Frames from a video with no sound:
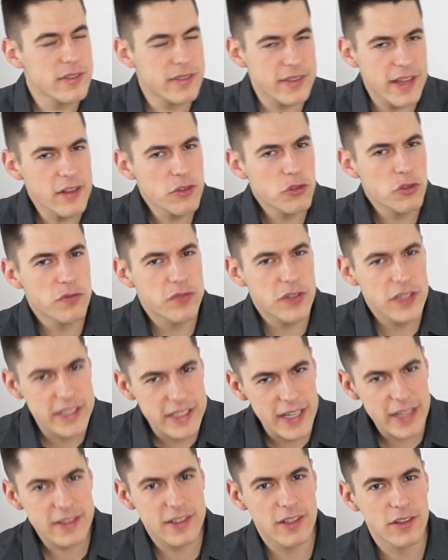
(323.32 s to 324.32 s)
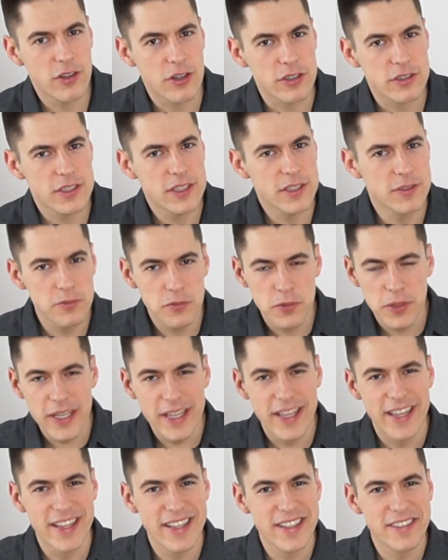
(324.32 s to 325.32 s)
tend to forget a lot. And we
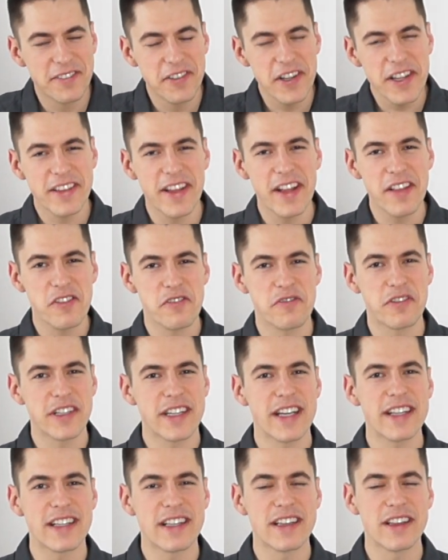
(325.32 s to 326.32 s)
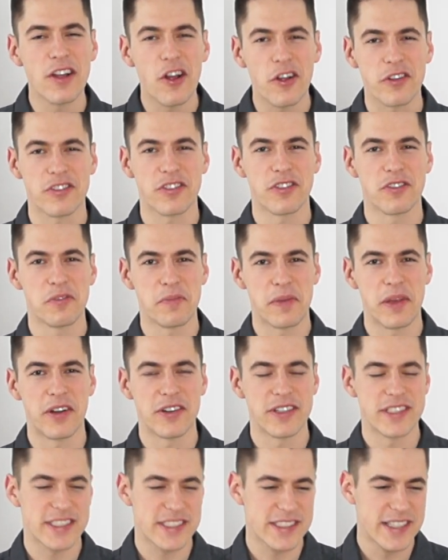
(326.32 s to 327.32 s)
tend to forget a lot, to be
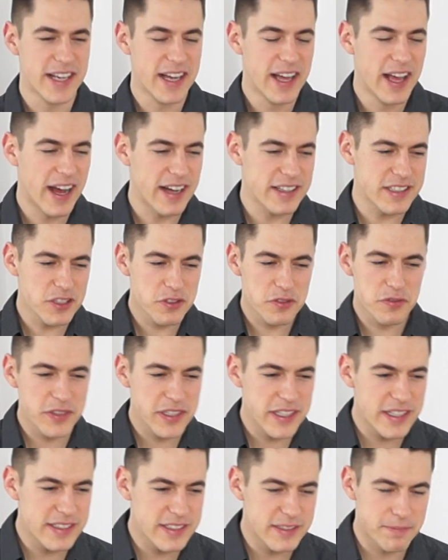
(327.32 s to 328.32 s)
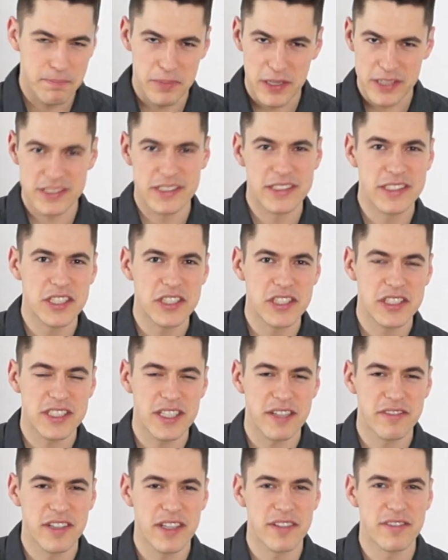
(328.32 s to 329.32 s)
honest. I tend to forget the presentations
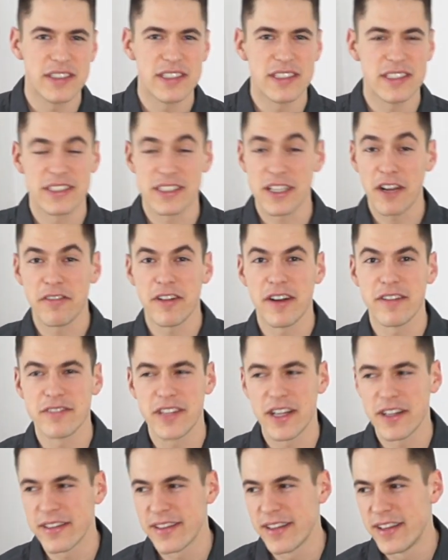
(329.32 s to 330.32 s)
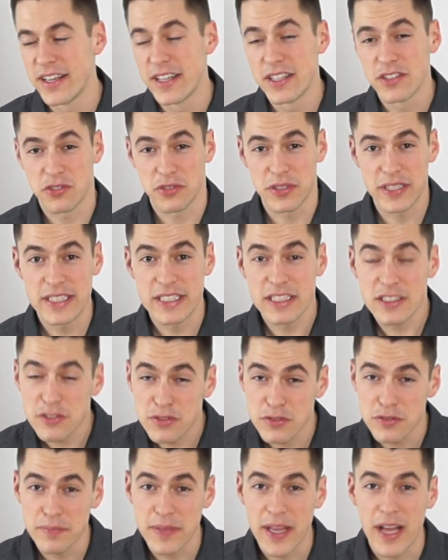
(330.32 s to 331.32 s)
I've given, the stuff I've done 3
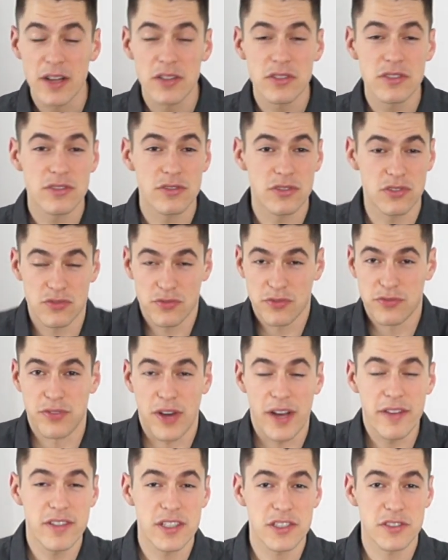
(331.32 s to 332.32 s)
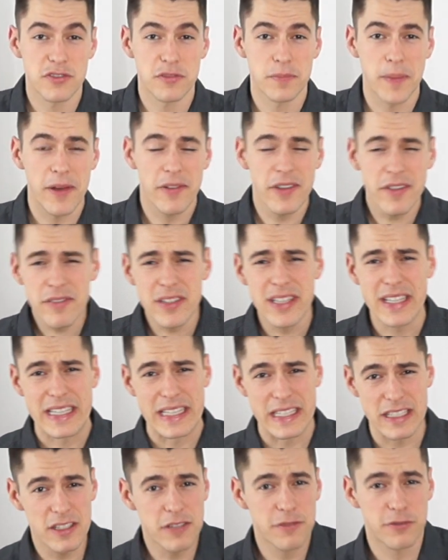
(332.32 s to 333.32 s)
years from now, 5 years from now, even a
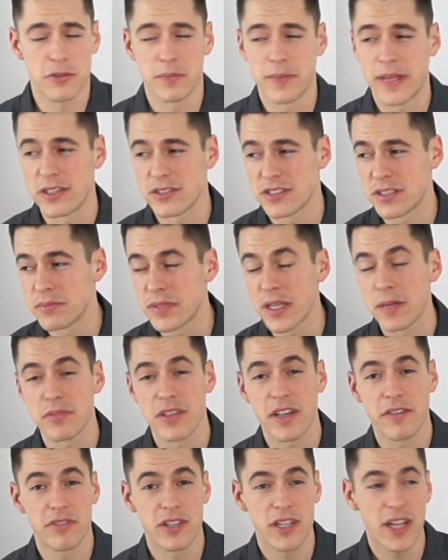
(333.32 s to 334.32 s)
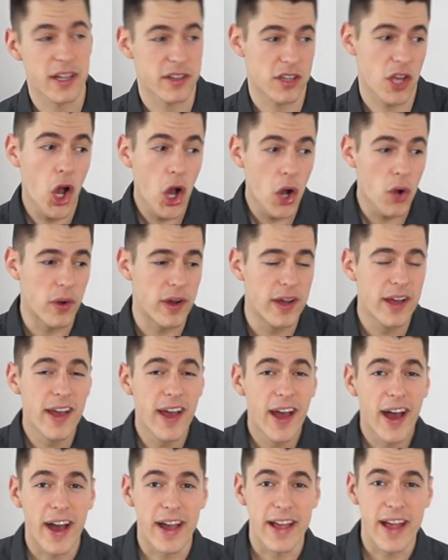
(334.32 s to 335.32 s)
year from now. Sometimes I forget, oh,
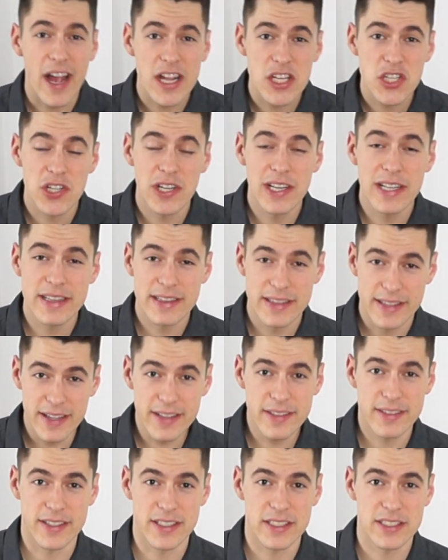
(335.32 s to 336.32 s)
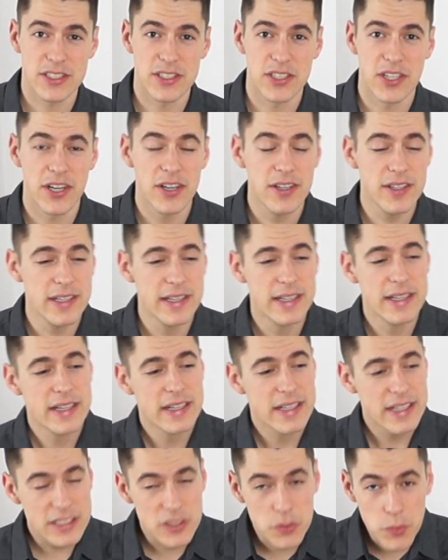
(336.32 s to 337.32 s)
I actually did this, you know?
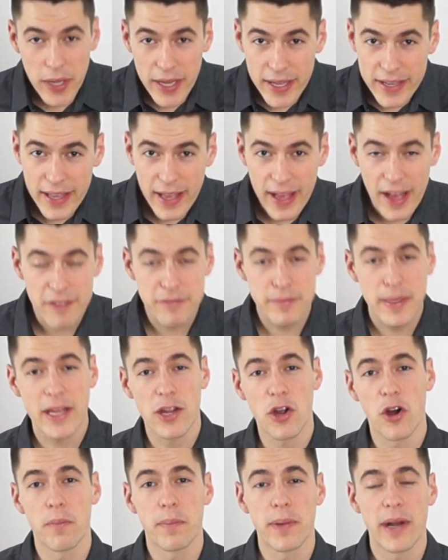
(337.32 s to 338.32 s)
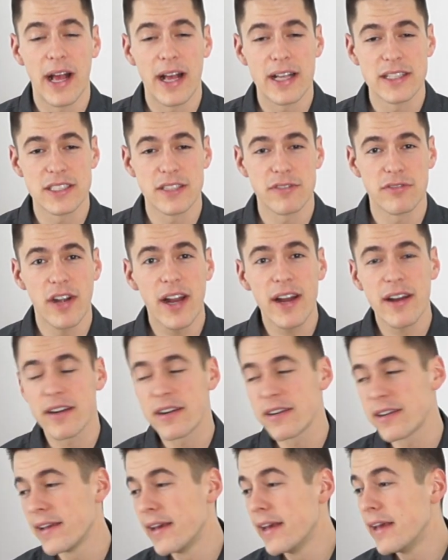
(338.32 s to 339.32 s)
That's why I have my comprehensive
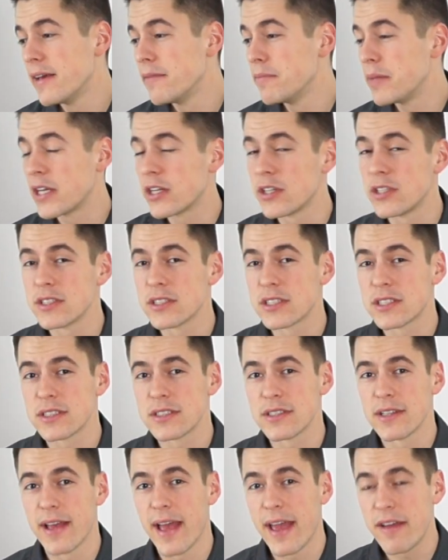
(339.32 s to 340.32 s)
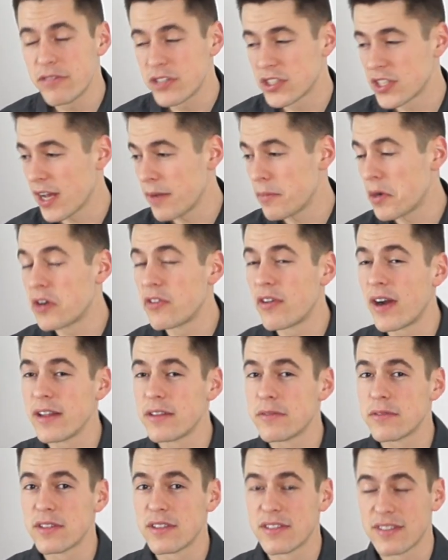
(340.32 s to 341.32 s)
record, because every time
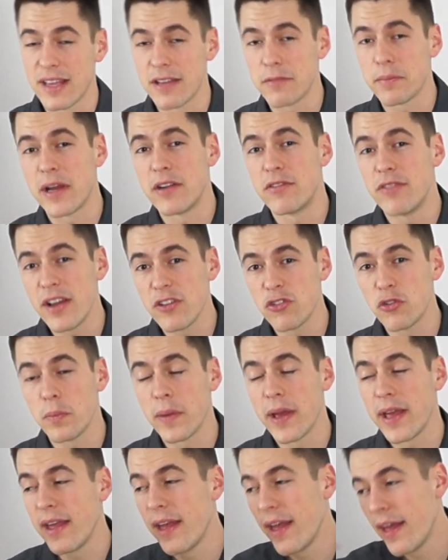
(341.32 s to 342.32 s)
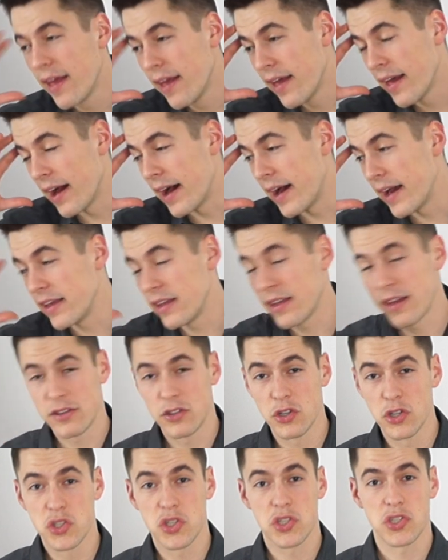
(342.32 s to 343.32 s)
I send my resume, I
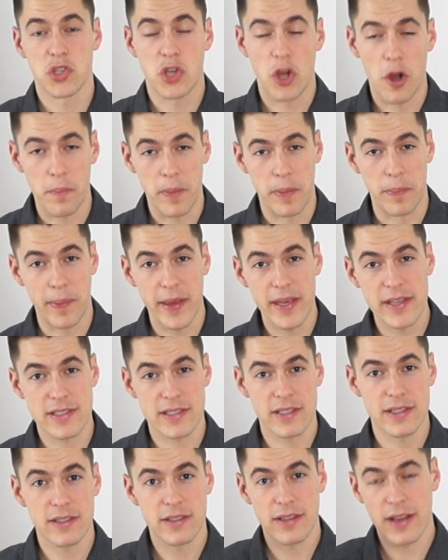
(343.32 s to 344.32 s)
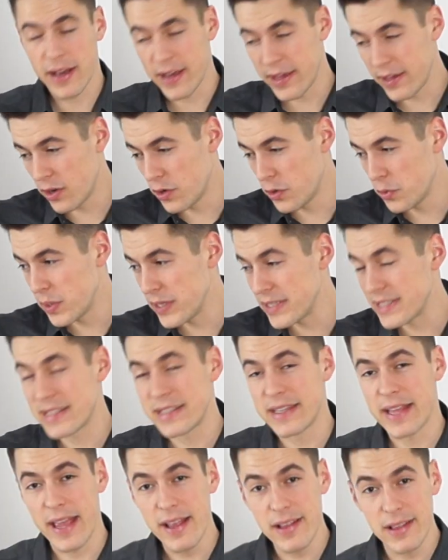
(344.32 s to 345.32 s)
don't just copy paste it, I
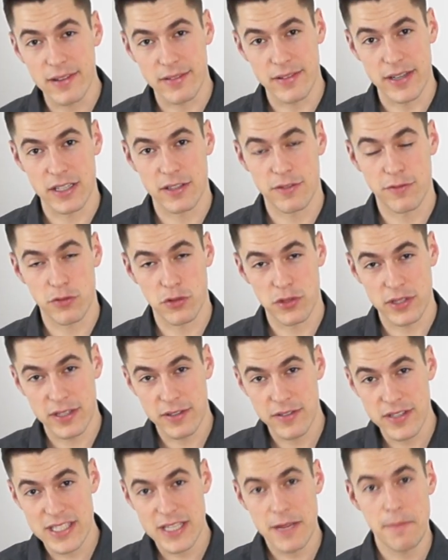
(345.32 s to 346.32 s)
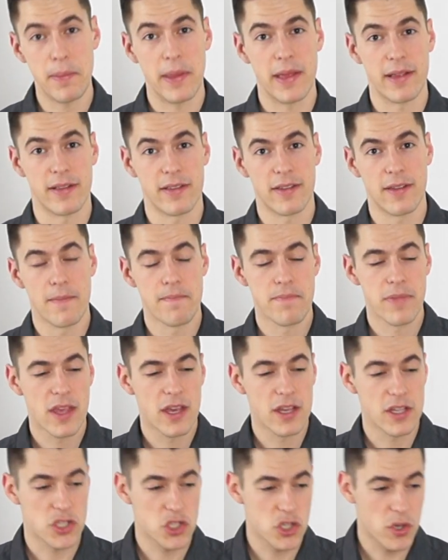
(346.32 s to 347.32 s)
always tailor it for the recipient.
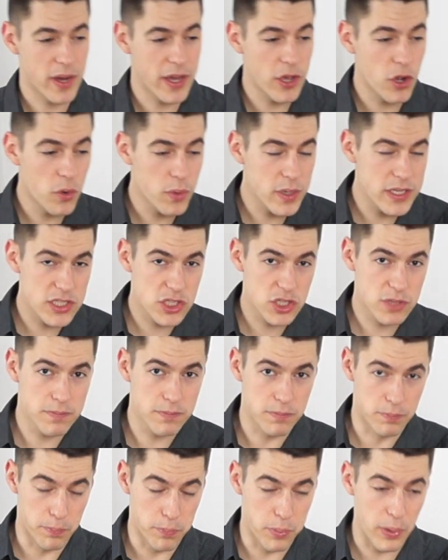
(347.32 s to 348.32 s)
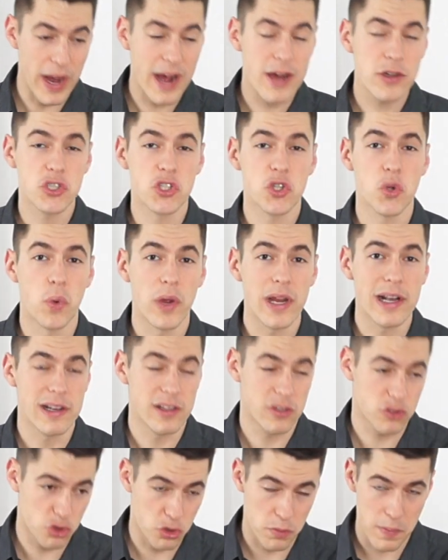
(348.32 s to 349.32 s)
And so I always browse
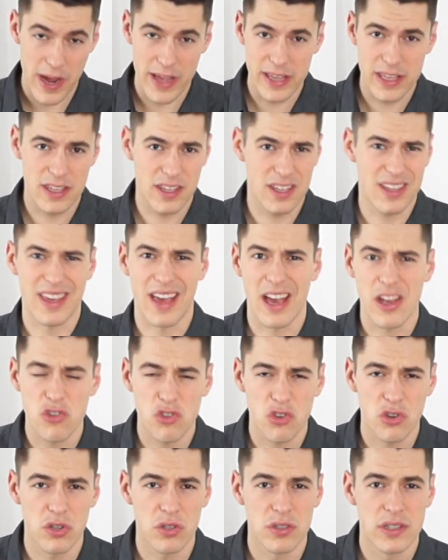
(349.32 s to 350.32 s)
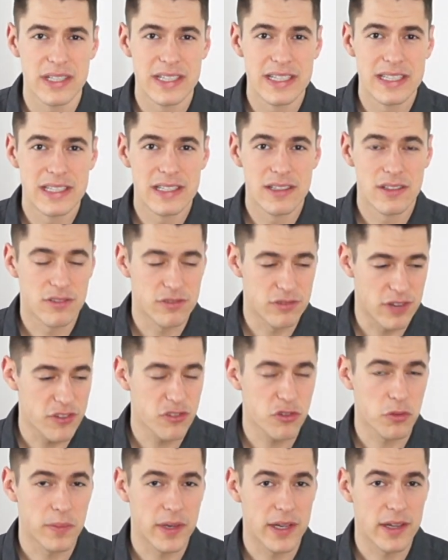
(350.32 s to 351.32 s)
quickly through my casual
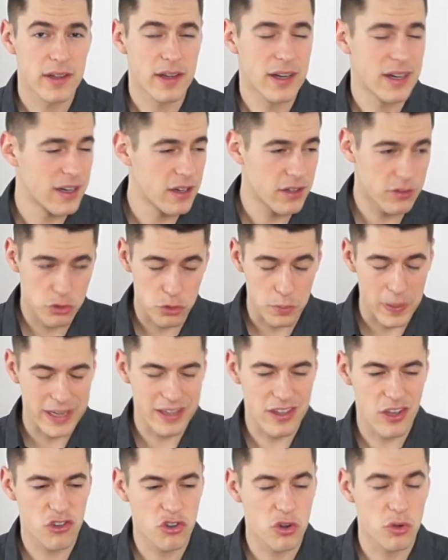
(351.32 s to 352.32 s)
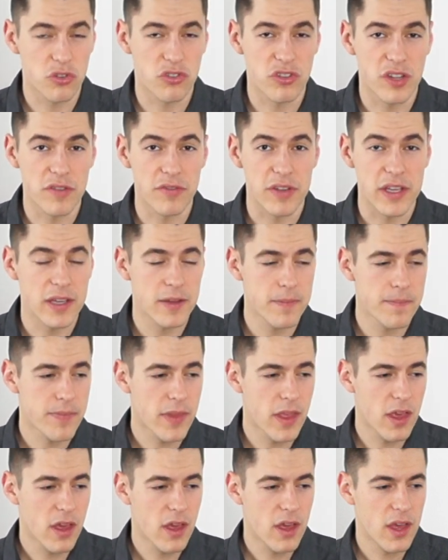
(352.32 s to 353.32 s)
resume, through my casual CV,
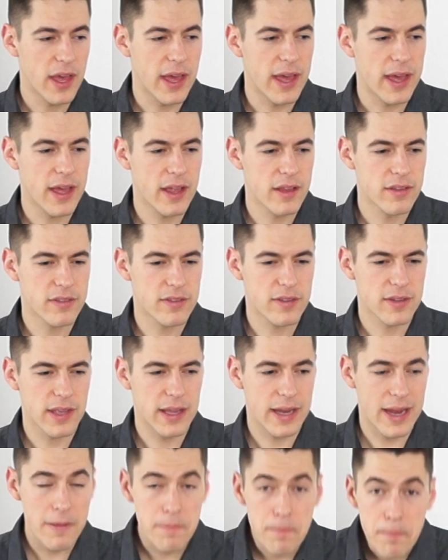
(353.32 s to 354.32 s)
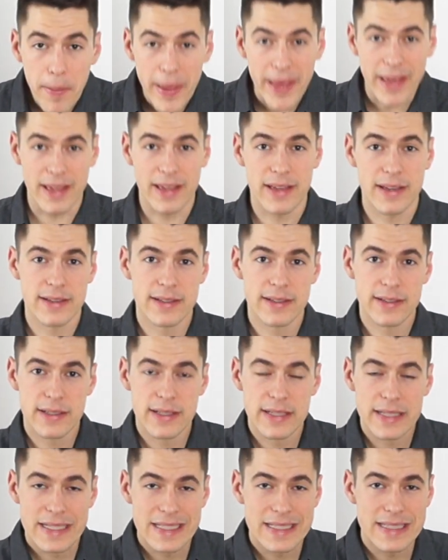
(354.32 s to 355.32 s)
and I pick
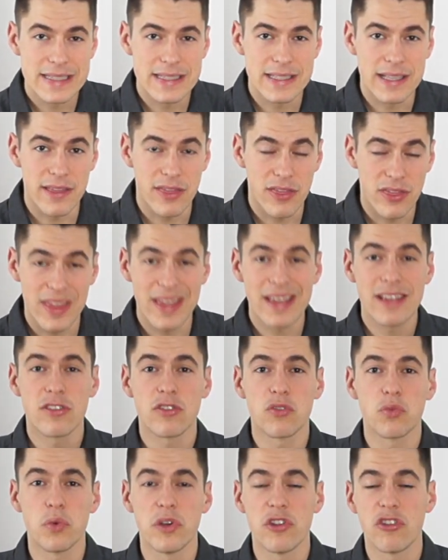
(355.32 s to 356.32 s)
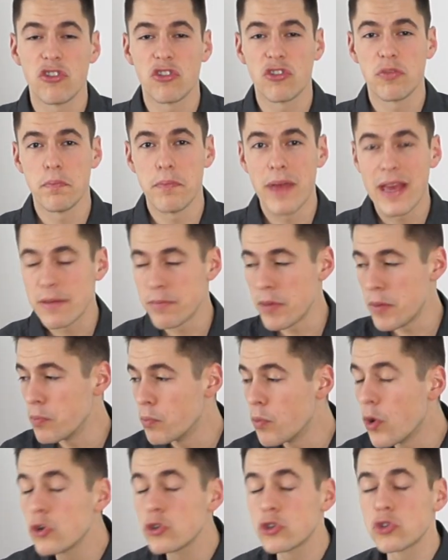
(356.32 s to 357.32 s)
the things which make me
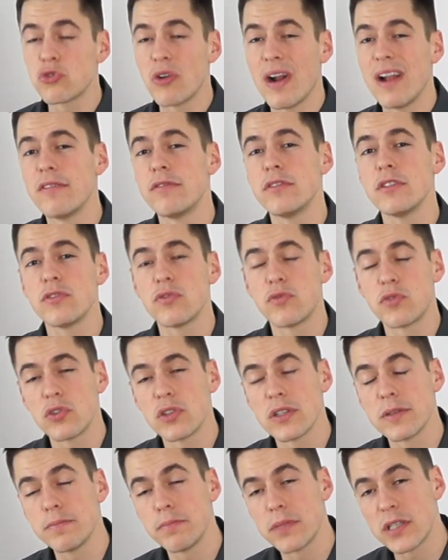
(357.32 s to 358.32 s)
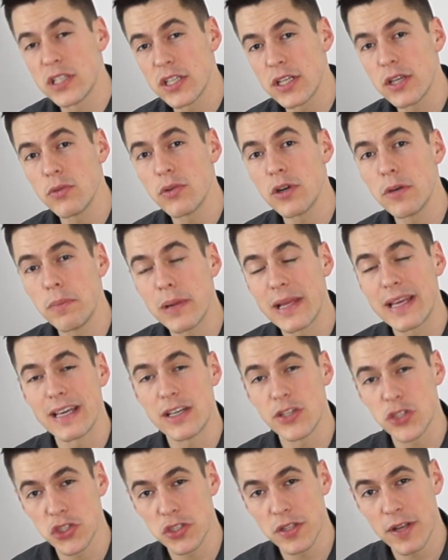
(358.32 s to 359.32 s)
most relevant for the particular
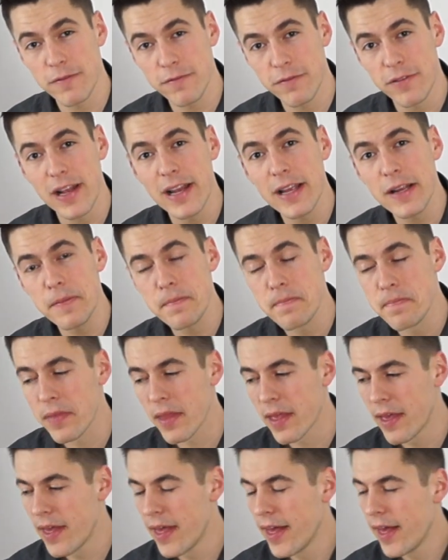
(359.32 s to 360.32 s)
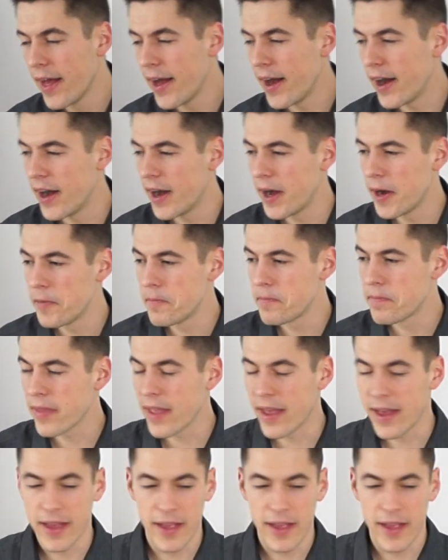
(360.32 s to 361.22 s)
application I'm filling, or